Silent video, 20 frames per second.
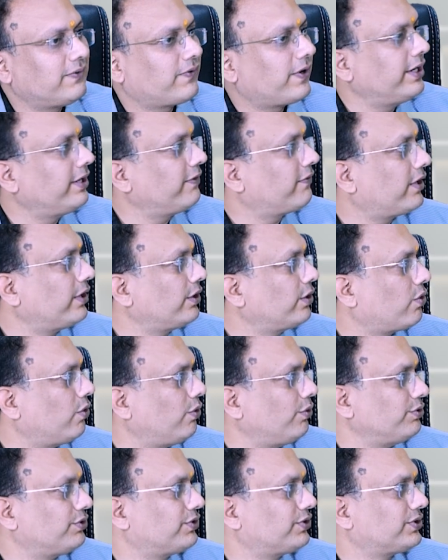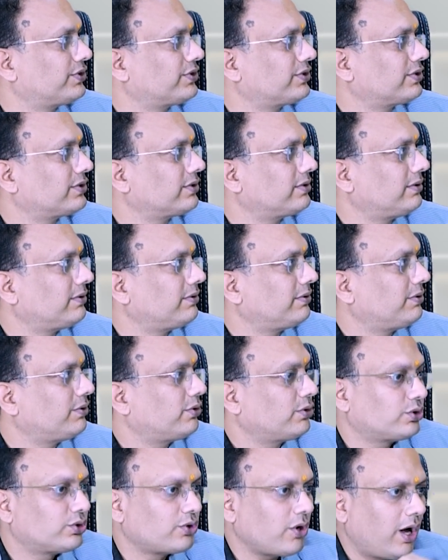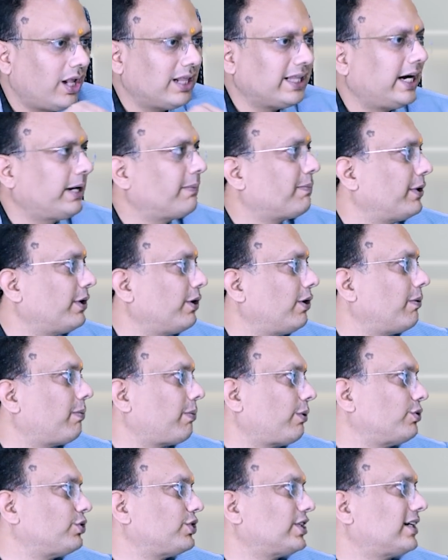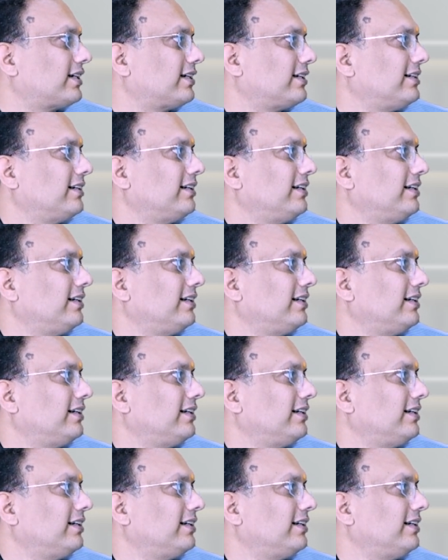different codes to solve that particular project.